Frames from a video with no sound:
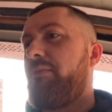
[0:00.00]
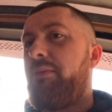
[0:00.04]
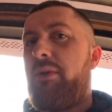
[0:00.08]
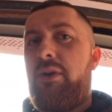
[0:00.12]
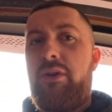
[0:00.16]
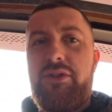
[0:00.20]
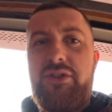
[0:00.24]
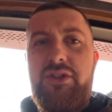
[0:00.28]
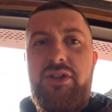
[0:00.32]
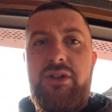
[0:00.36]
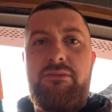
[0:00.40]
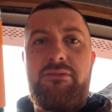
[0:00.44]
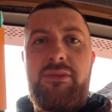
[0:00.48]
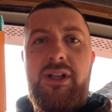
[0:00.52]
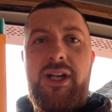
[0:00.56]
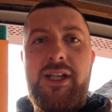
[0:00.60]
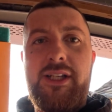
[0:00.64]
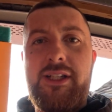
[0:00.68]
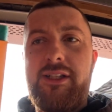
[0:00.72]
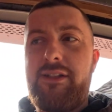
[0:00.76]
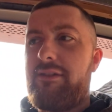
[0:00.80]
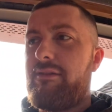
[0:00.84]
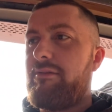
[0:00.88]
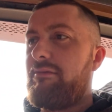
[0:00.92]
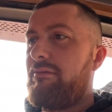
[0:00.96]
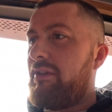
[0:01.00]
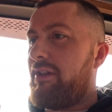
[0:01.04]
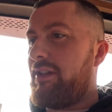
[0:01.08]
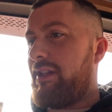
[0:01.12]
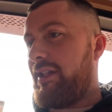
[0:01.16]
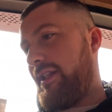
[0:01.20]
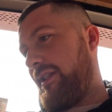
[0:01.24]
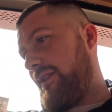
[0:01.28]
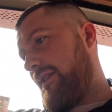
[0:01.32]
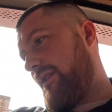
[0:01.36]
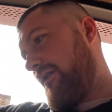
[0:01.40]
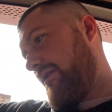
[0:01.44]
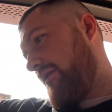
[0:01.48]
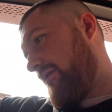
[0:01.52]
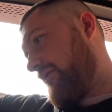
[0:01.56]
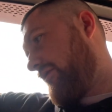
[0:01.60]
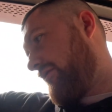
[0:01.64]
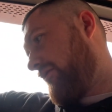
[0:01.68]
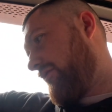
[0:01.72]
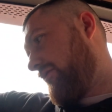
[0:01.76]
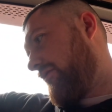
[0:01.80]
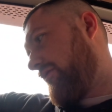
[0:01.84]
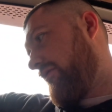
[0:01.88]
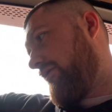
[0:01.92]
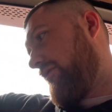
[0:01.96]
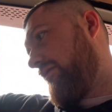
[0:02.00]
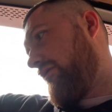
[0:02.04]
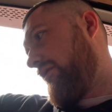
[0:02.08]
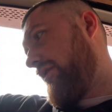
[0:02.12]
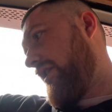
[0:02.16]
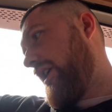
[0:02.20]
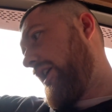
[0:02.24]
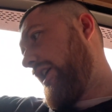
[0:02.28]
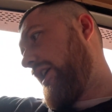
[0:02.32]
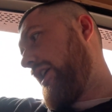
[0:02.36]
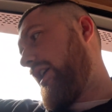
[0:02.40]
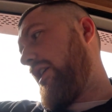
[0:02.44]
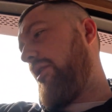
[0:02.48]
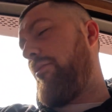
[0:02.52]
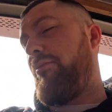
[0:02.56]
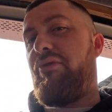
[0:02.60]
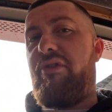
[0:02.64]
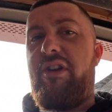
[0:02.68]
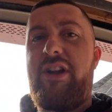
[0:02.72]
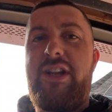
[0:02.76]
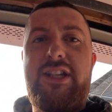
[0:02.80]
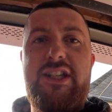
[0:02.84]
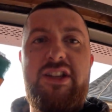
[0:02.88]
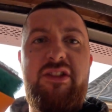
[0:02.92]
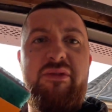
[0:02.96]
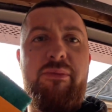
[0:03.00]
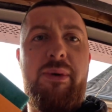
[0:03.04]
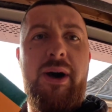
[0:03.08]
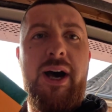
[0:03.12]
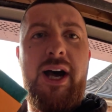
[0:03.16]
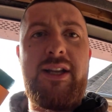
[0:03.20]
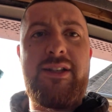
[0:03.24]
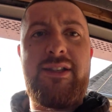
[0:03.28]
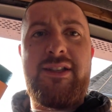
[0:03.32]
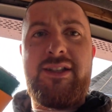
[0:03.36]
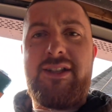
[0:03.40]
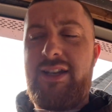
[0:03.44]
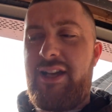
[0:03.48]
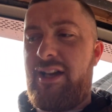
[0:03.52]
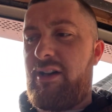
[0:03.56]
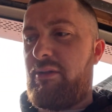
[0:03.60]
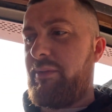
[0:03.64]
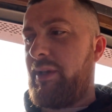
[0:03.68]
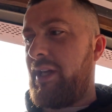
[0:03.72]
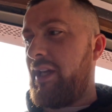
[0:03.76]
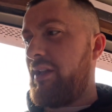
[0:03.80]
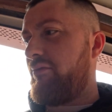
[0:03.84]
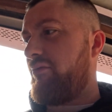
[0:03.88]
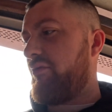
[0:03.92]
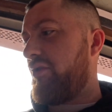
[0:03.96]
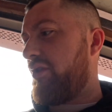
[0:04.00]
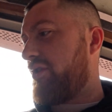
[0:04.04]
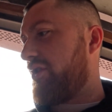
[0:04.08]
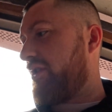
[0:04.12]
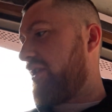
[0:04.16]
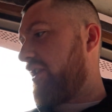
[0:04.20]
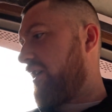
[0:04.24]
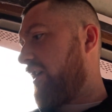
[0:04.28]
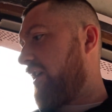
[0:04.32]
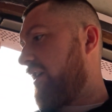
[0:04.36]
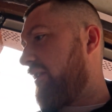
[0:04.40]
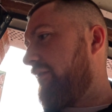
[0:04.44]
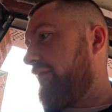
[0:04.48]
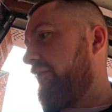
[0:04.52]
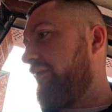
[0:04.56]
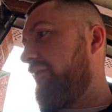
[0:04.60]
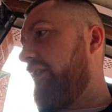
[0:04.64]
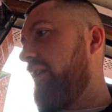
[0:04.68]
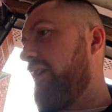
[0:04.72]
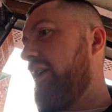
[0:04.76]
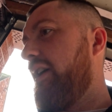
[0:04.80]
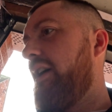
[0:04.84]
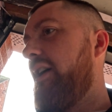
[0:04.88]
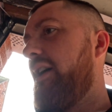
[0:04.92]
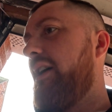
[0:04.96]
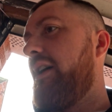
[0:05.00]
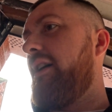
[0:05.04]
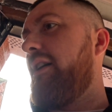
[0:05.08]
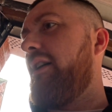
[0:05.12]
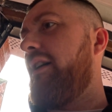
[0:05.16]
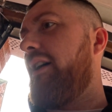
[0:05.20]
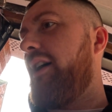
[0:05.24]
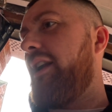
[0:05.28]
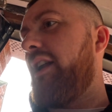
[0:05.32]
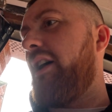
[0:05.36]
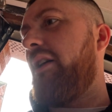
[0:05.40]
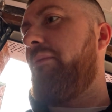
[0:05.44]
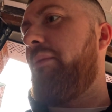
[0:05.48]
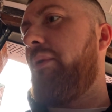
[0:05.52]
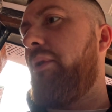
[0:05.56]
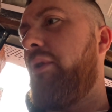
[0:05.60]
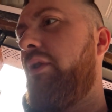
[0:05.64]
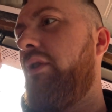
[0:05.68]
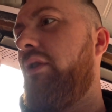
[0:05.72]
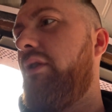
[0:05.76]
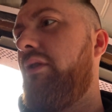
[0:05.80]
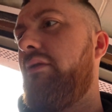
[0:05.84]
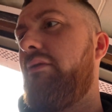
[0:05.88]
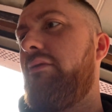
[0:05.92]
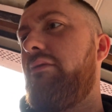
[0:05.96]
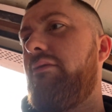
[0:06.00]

bought some, like, what are these? Abrasive pads to help get the rust off. And I bought